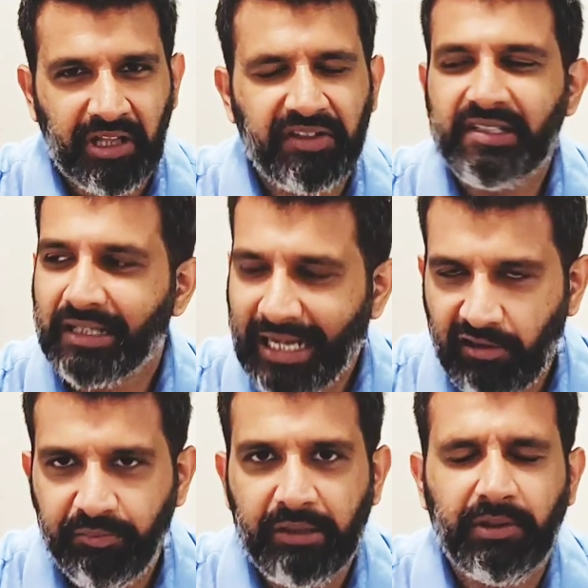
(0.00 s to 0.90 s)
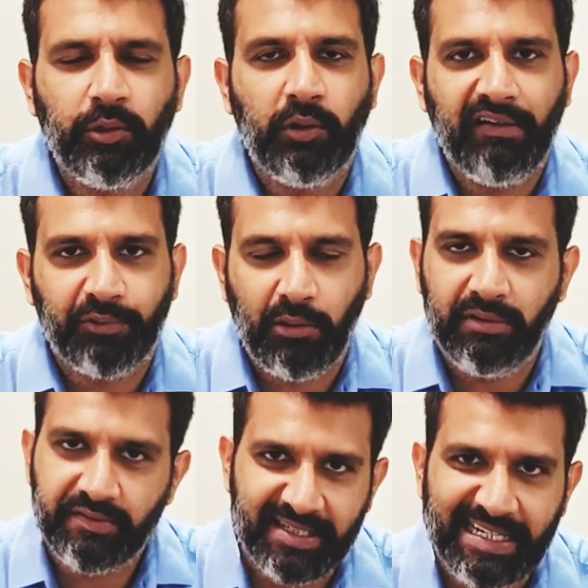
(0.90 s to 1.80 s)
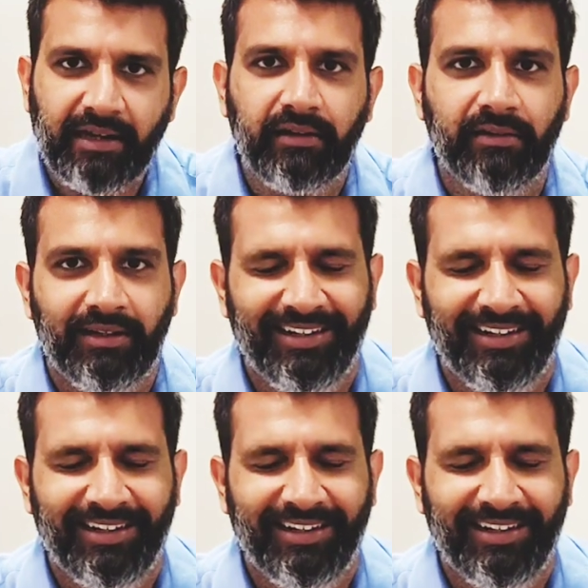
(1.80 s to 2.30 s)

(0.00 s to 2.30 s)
These are the kind of people who have problems with Saturn.